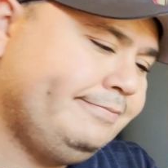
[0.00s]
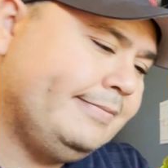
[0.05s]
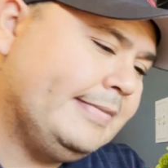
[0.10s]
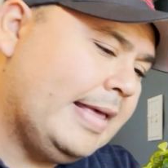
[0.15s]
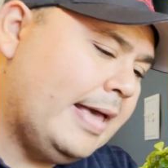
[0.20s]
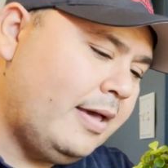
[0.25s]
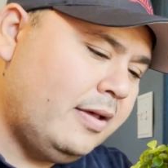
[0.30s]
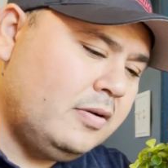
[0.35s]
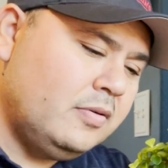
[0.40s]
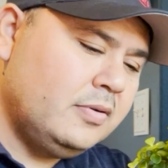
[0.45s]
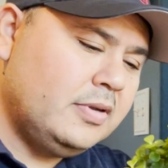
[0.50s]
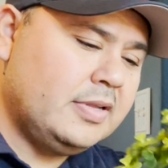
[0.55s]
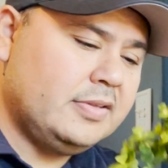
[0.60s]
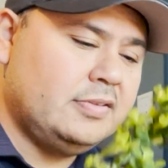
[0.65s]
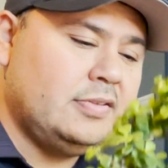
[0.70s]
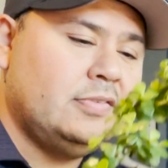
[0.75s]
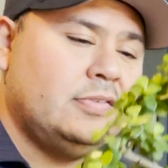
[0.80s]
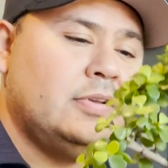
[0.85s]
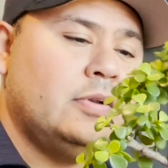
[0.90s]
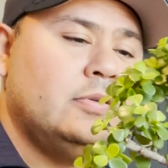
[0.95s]

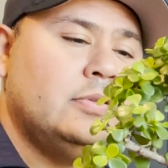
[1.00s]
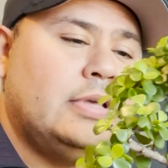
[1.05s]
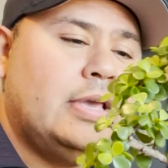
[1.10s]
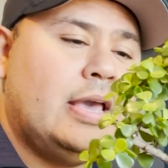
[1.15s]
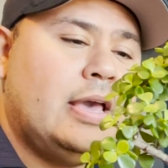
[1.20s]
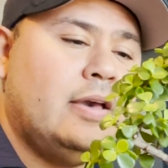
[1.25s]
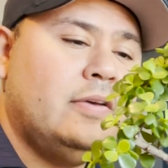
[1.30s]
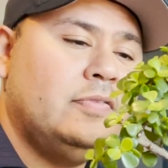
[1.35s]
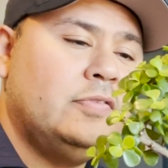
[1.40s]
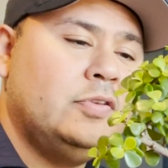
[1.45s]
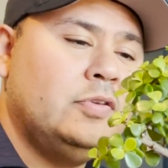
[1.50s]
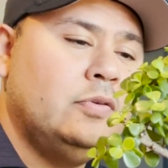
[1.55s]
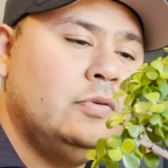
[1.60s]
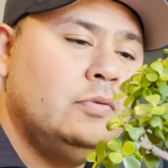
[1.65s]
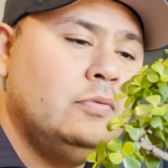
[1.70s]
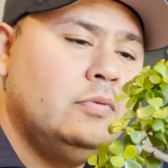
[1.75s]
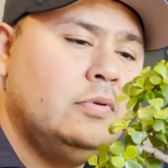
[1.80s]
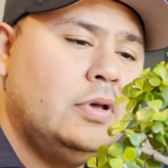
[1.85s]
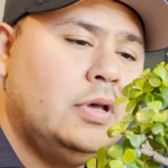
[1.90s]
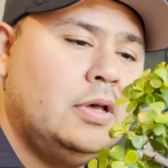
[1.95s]
necessarily have
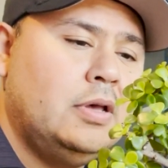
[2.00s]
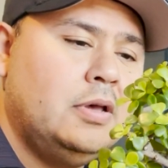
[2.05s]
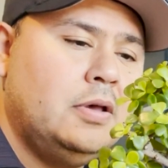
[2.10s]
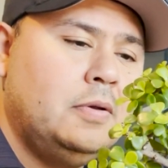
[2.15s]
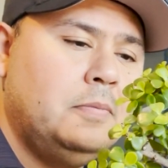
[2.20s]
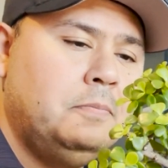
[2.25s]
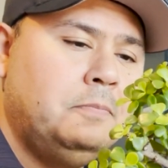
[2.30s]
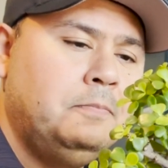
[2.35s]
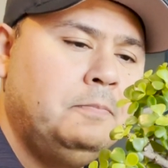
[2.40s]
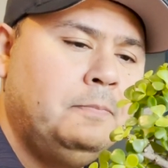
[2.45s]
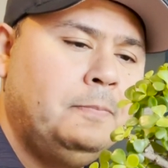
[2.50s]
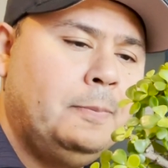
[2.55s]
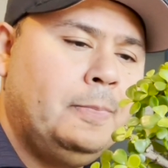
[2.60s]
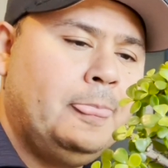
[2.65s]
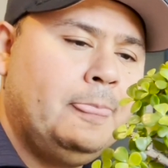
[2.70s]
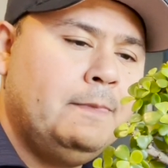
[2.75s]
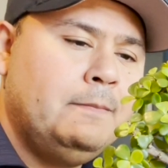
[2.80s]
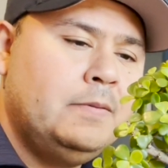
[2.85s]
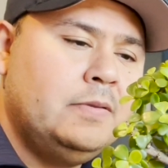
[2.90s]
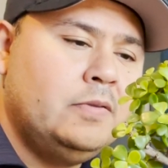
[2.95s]
to.
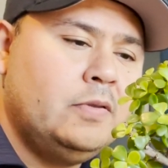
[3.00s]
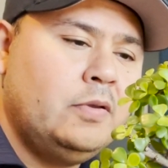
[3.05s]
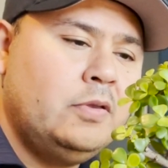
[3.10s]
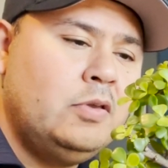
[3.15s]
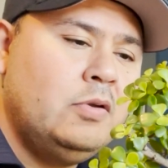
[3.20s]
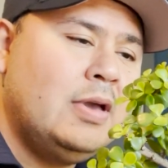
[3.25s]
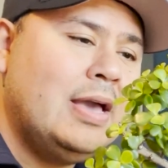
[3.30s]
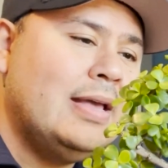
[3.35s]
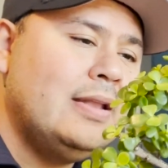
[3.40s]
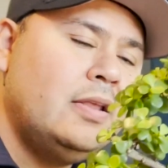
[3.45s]
So you kind of